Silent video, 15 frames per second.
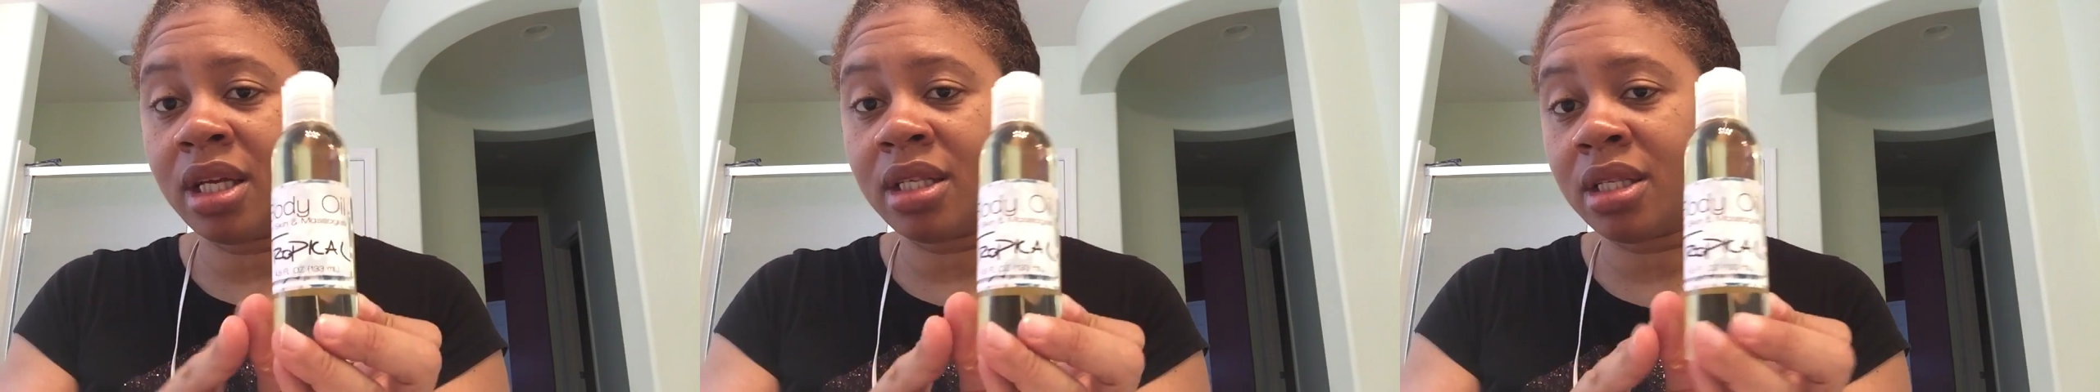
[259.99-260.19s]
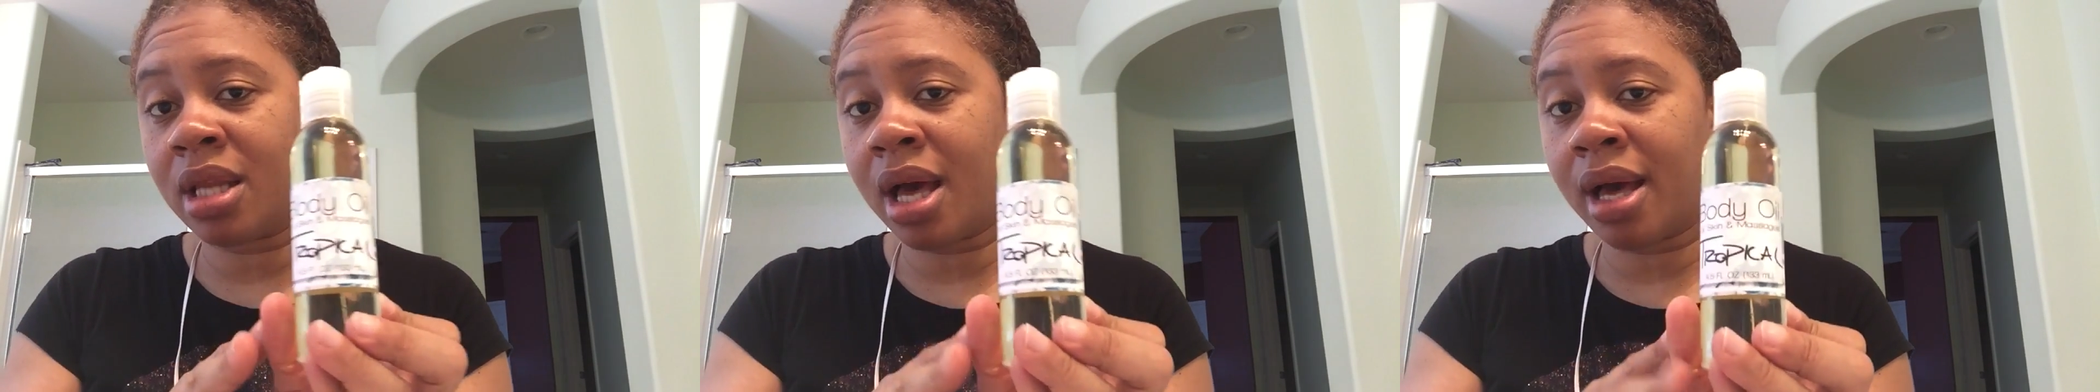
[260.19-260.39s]

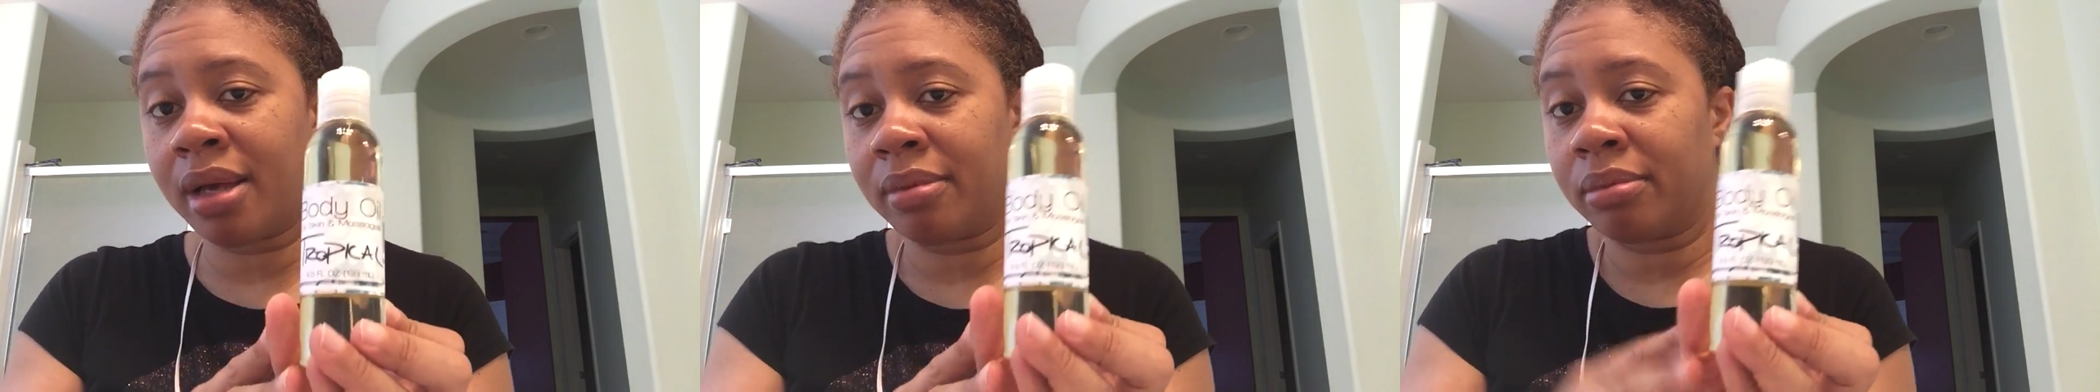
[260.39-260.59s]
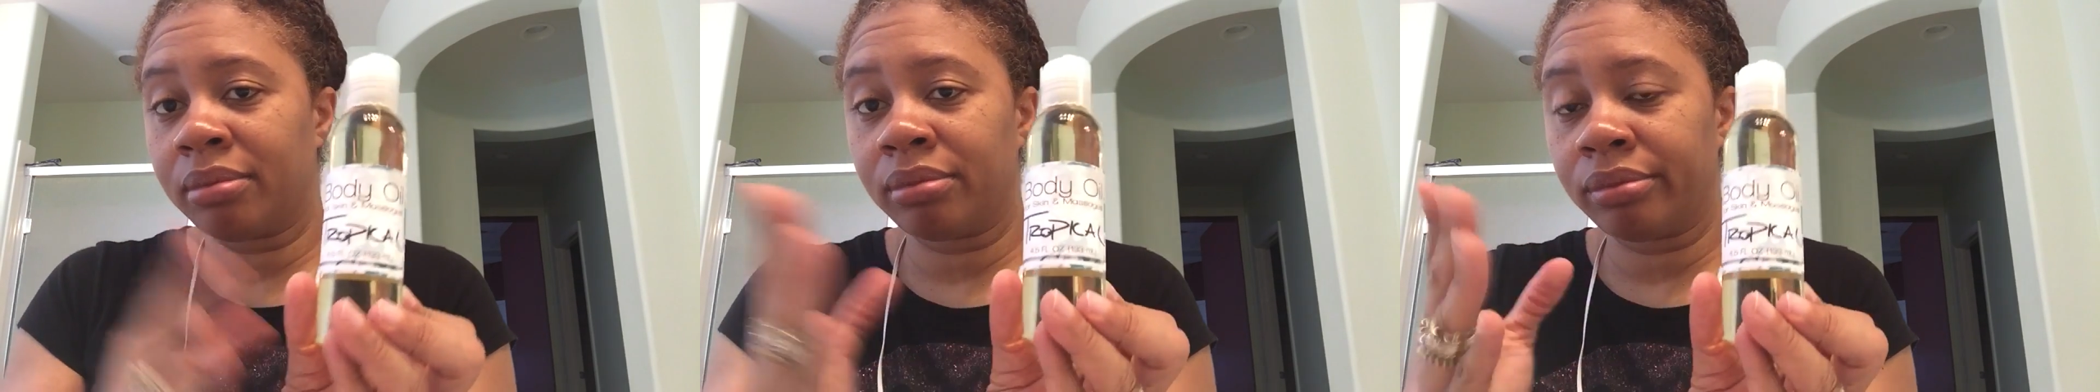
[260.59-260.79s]
has
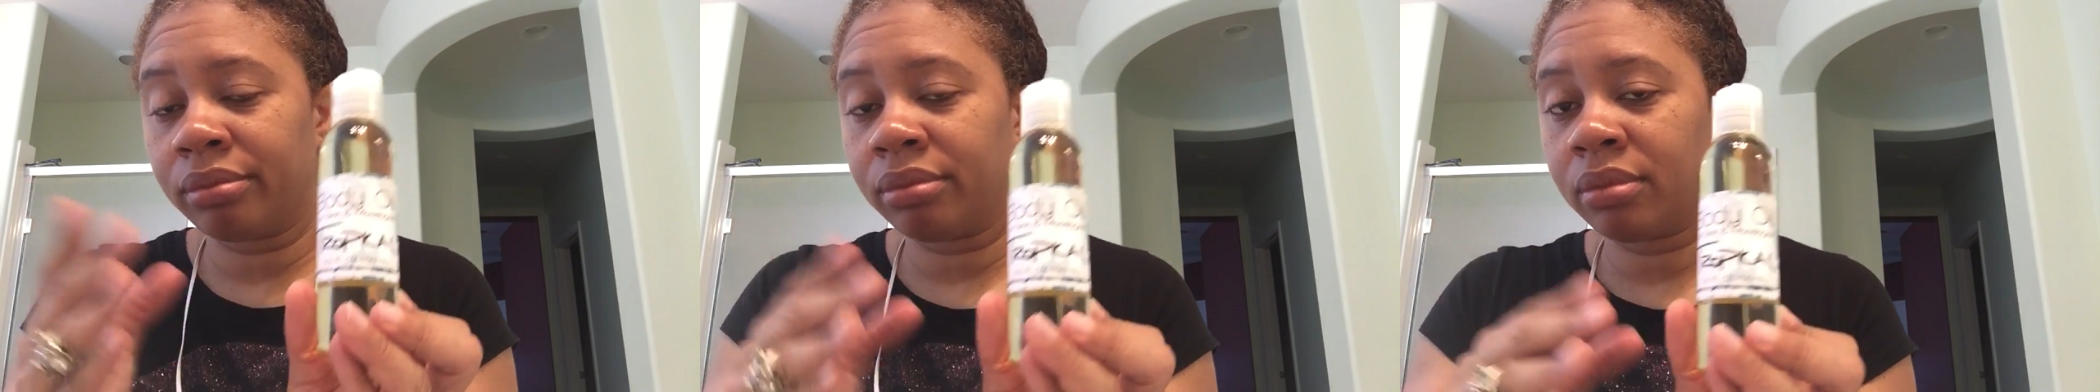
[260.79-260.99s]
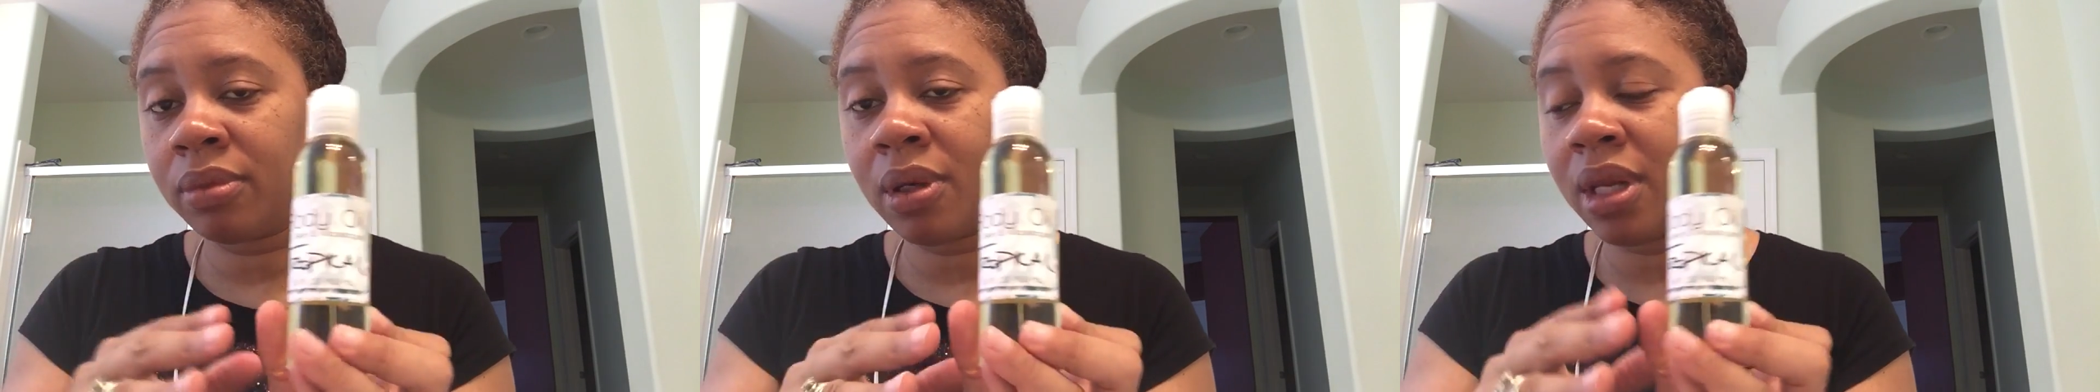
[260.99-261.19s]
not
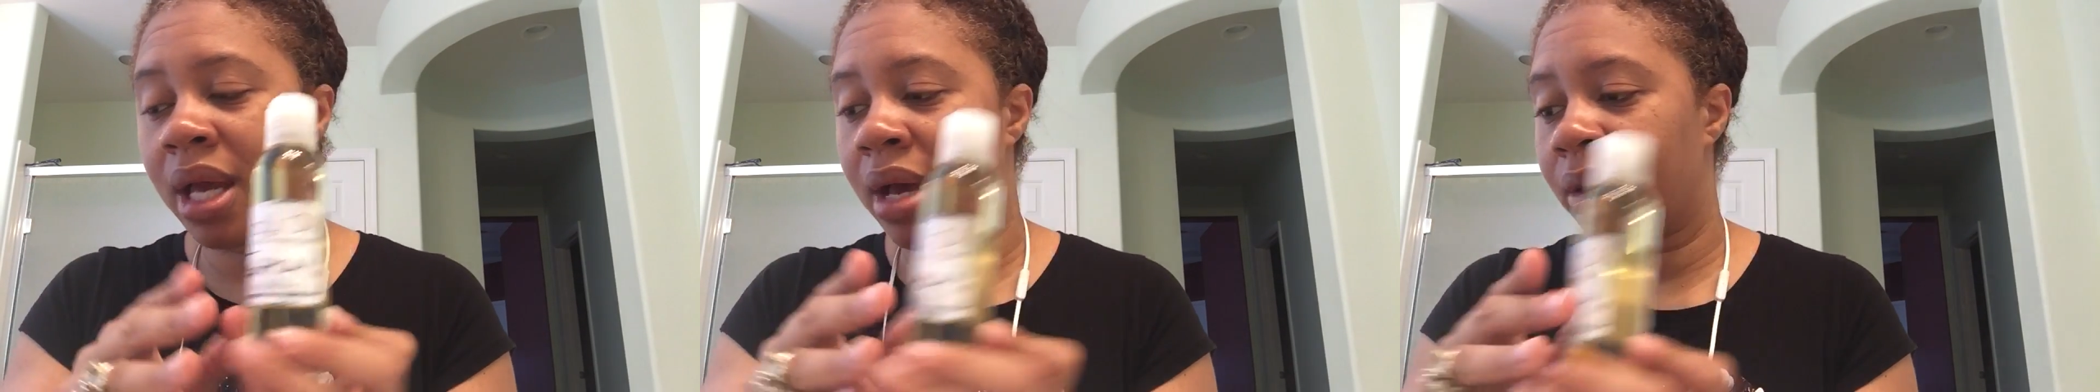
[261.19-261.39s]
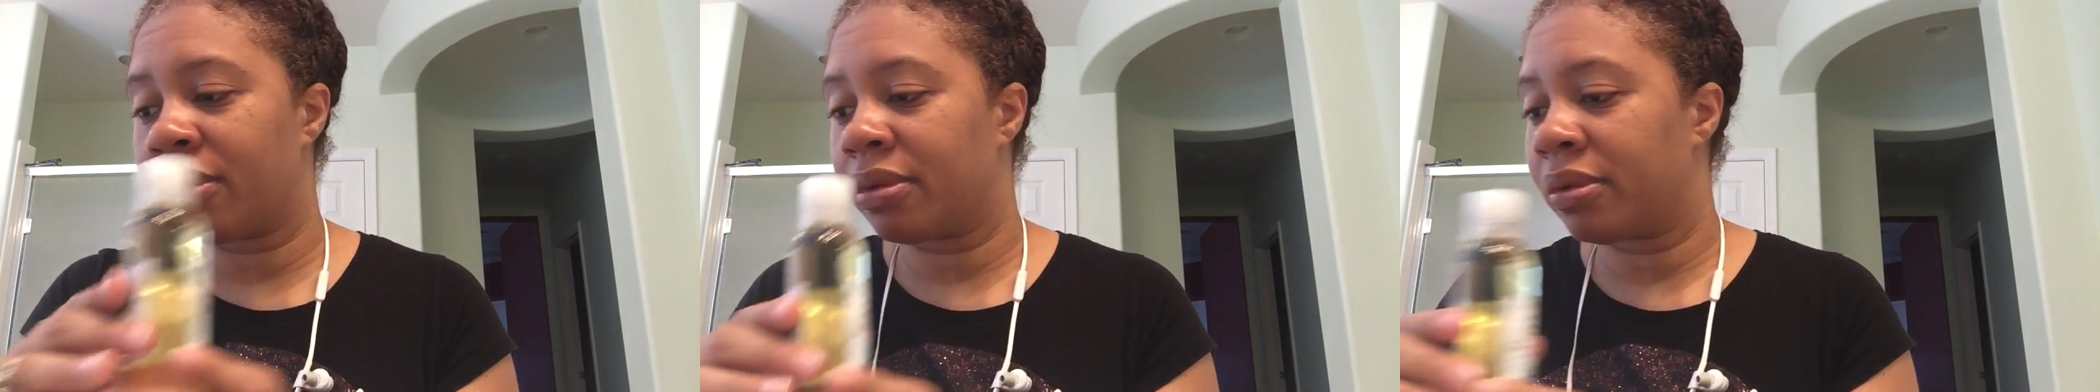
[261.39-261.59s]
put
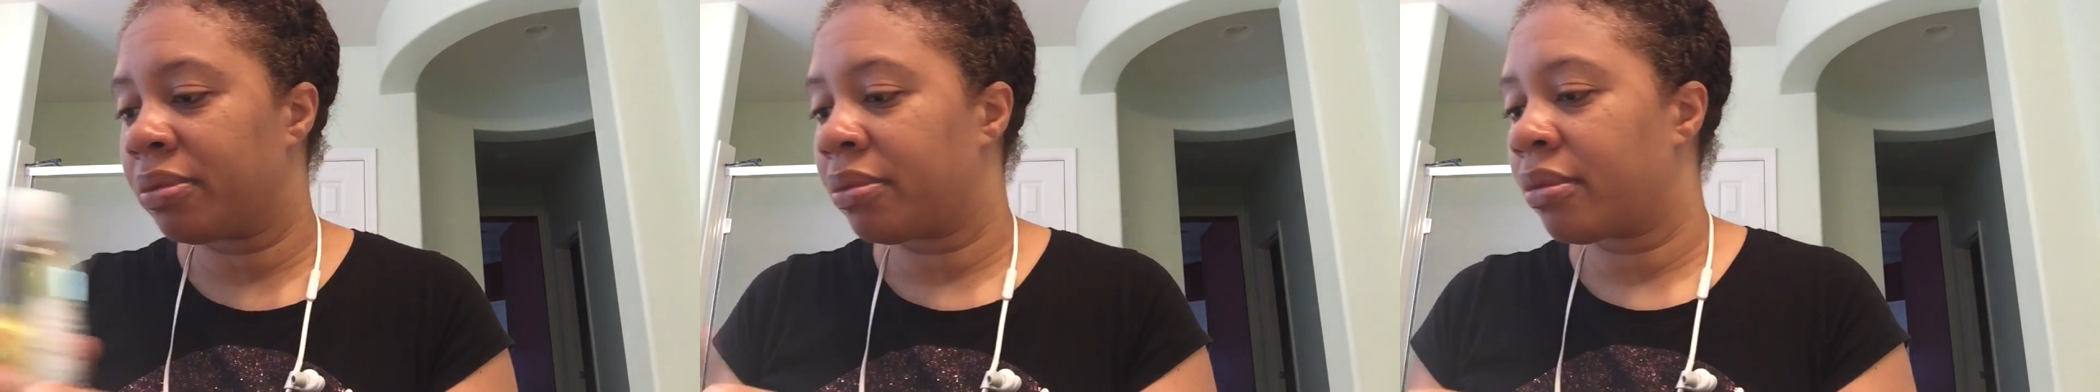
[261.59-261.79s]
out.